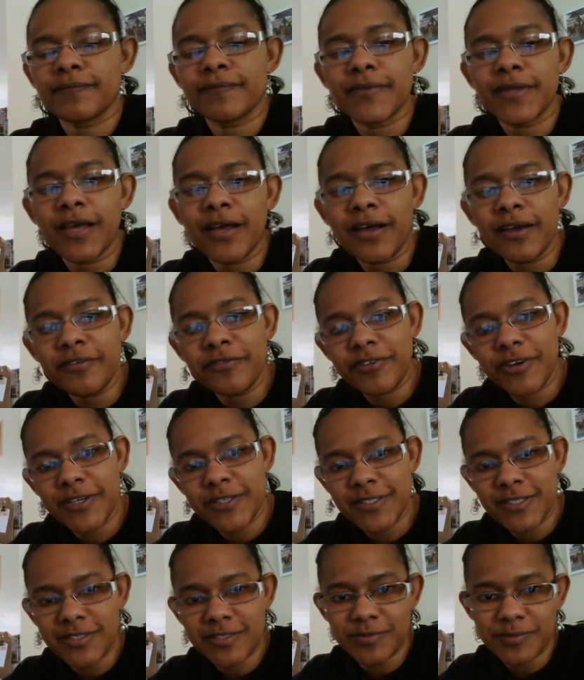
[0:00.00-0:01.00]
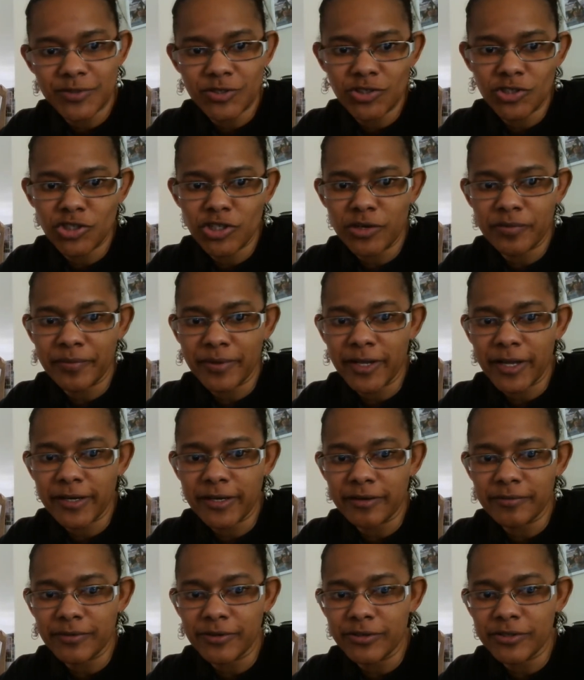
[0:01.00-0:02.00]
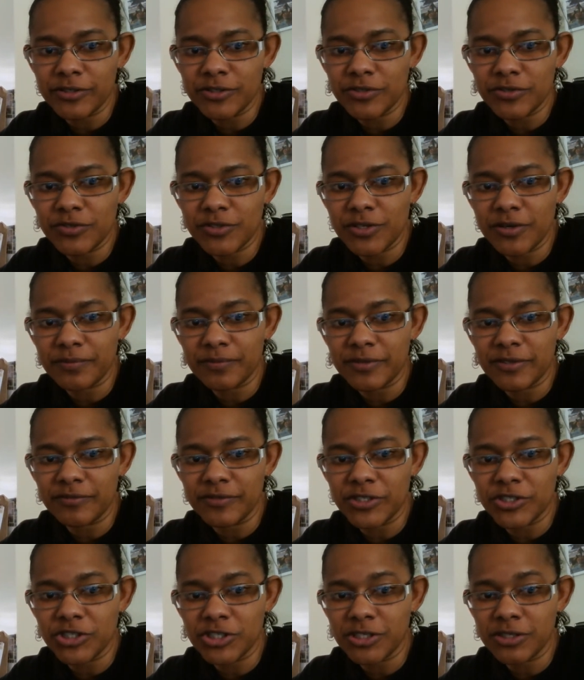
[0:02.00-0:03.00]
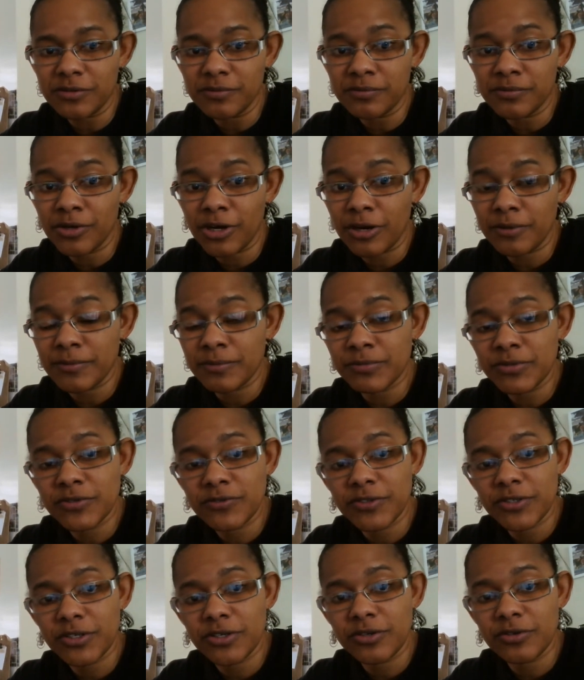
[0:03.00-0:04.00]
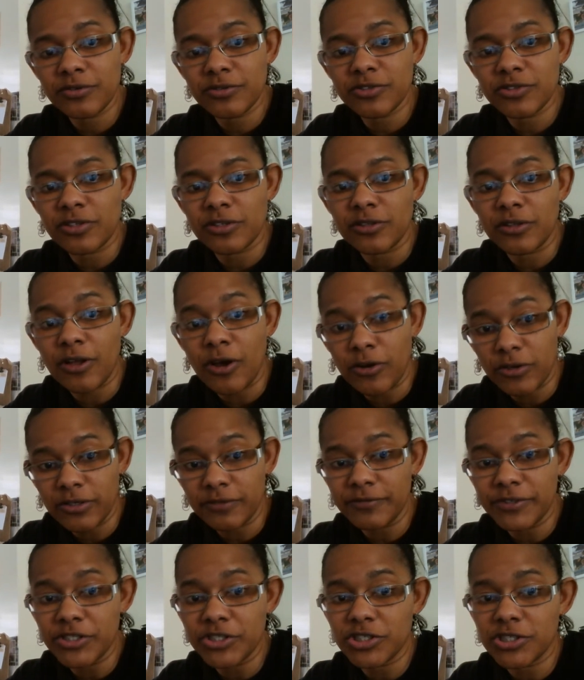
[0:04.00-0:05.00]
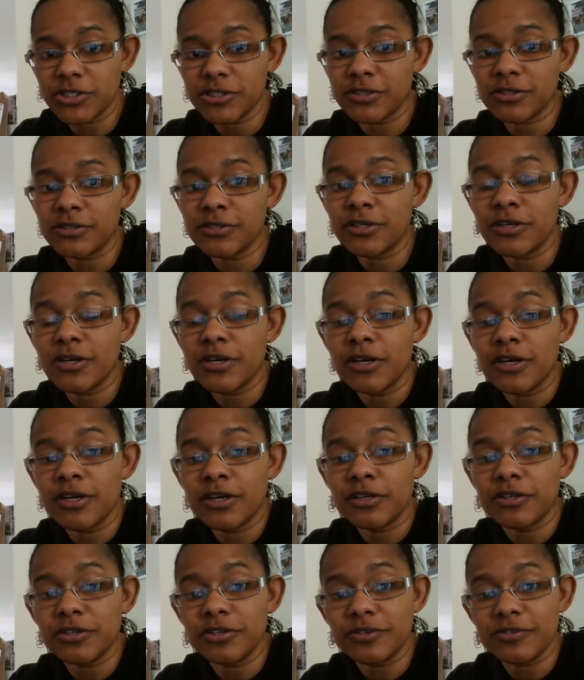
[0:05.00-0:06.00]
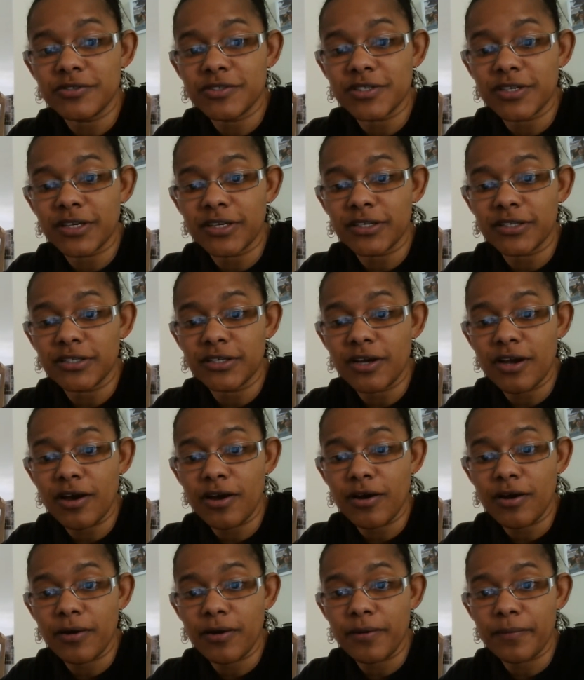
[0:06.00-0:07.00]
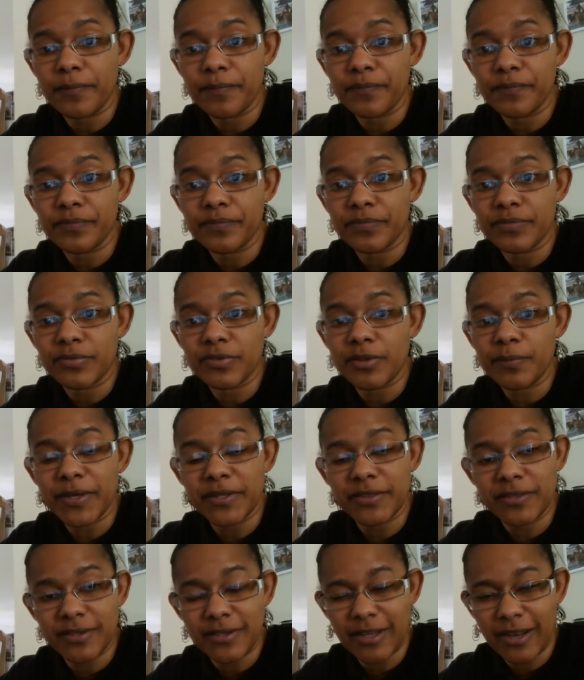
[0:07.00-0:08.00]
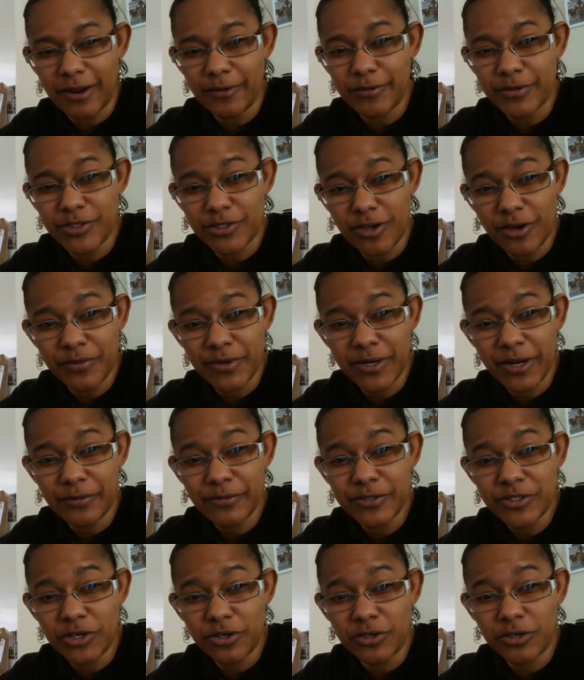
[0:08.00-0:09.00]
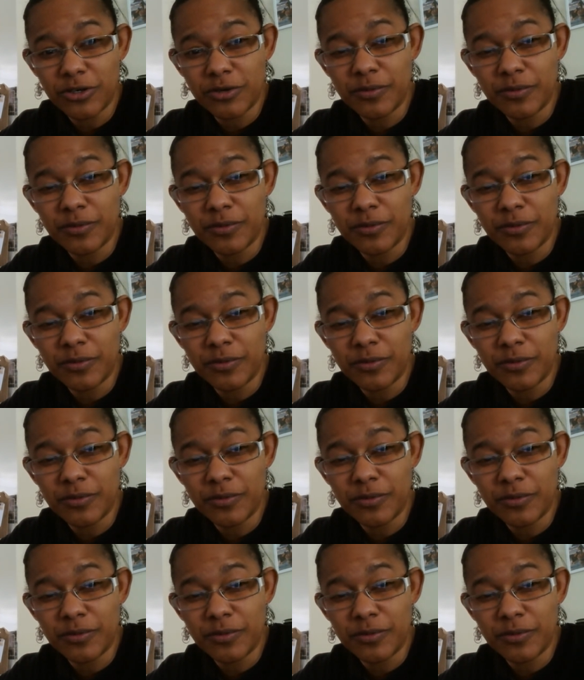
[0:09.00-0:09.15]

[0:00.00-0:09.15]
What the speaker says: Hi friends, it's Mrs. Chen-Black. I'm going to do some division problems for you, long division, using the method that I was taught when I was younger.